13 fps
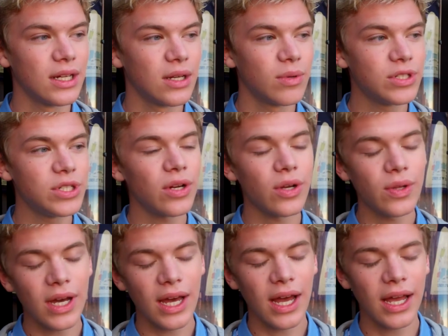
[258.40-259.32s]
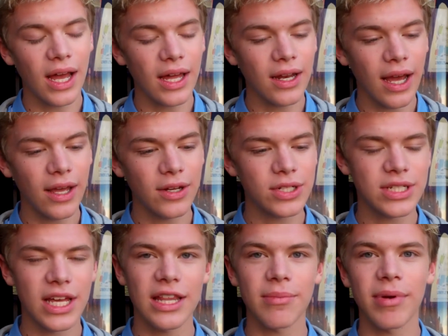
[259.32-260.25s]
But you know, you got, I, I
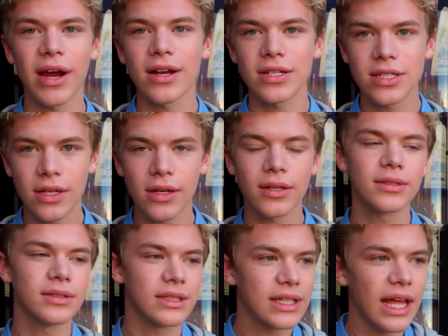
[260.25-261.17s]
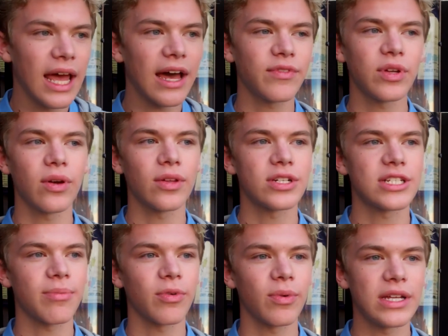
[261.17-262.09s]
understand the parents, you know, they have to go their
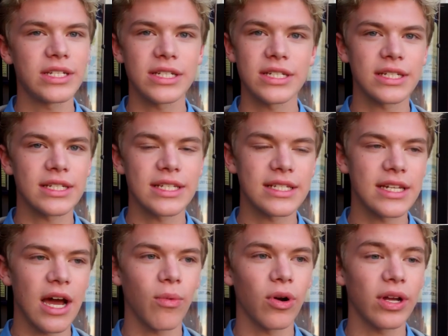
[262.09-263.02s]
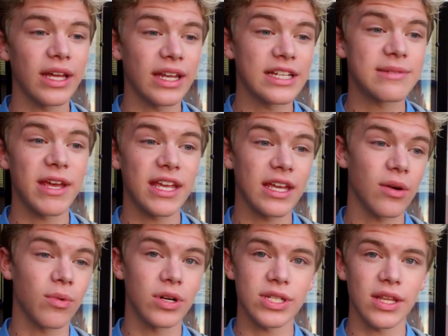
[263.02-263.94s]
separate ways just because it's not working, and it's making
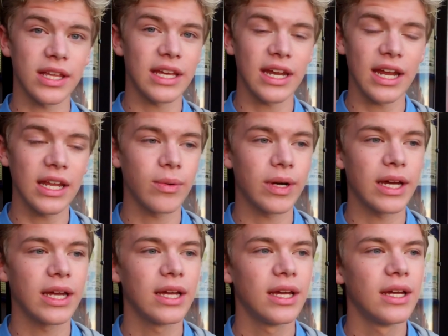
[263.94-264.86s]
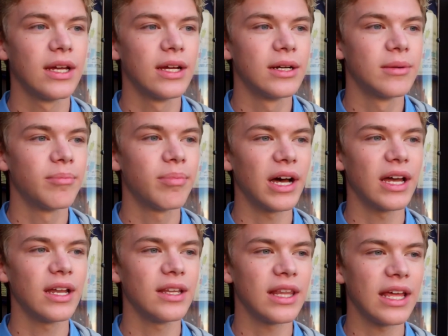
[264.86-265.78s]
it worse on the kid anyway.
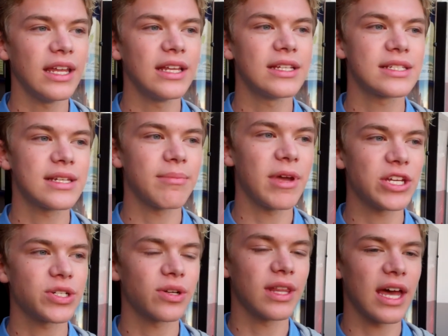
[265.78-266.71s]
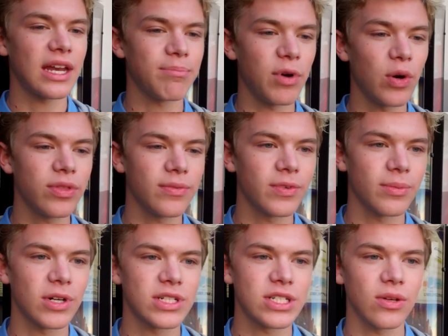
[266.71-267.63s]
But they need to st- make sure that both of
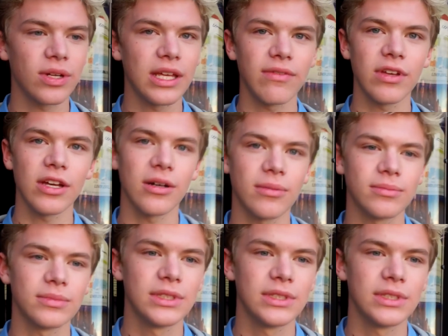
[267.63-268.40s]
them are still giving them